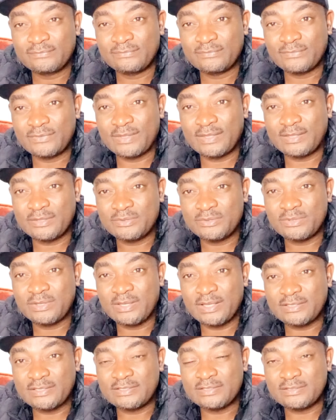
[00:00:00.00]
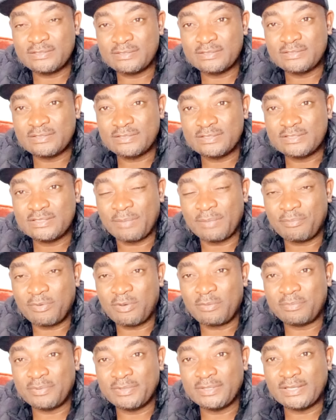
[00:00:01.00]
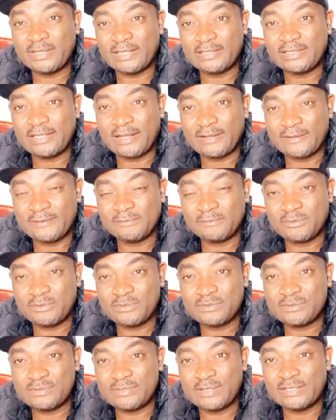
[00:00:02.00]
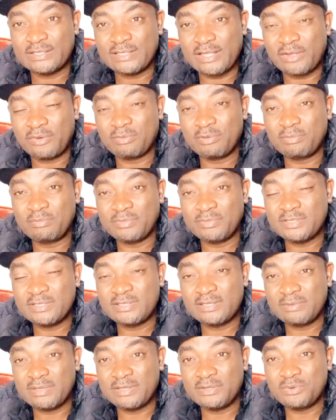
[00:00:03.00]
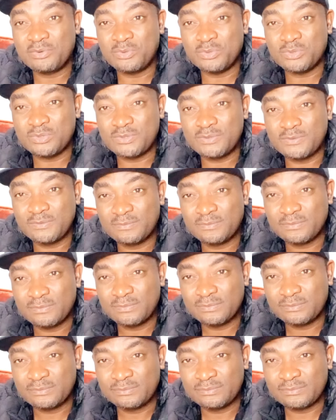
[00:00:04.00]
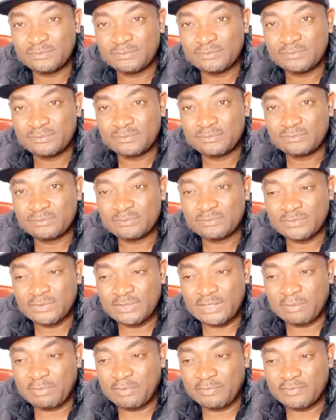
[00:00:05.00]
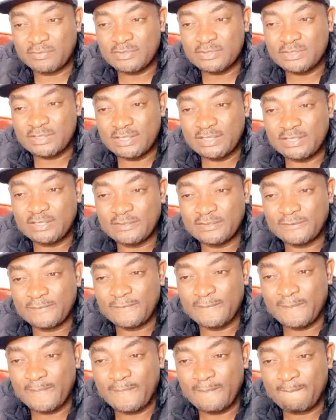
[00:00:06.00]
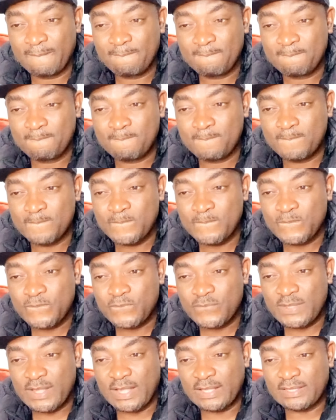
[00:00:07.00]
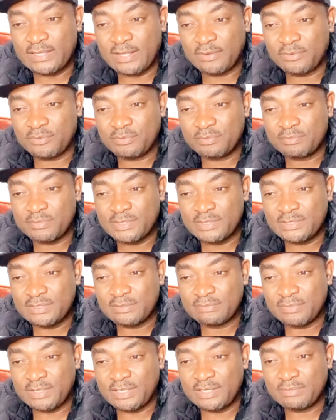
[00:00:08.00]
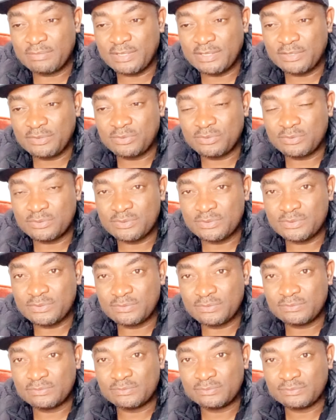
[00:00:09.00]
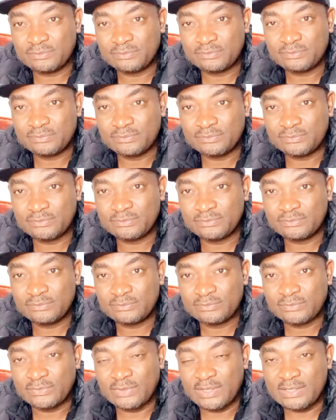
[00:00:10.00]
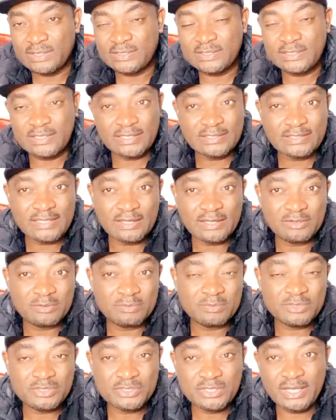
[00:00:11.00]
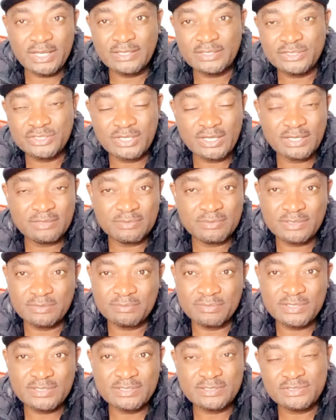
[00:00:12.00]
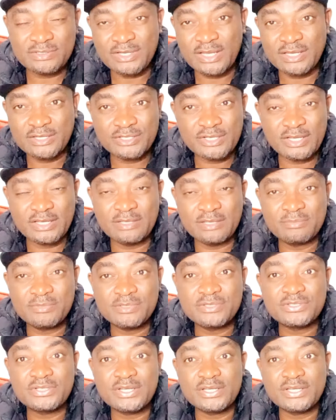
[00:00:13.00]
They need to get step up in the attack because the attack will be missing many goals. Cameroon versus Guinea. Attack will be missing many goals. I see the attack will be trying with the miss. Try the miss.